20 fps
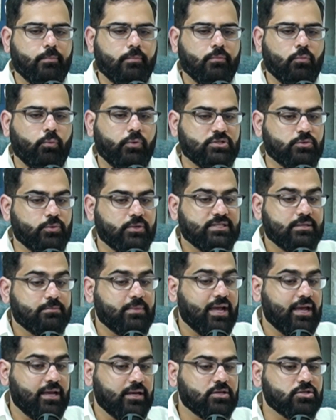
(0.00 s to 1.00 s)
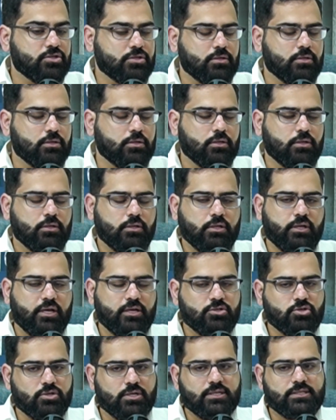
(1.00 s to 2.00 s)
which was in my initial
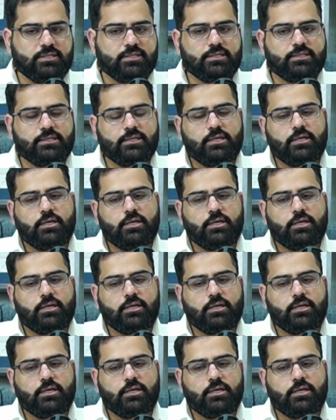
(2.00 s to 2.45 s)
interest,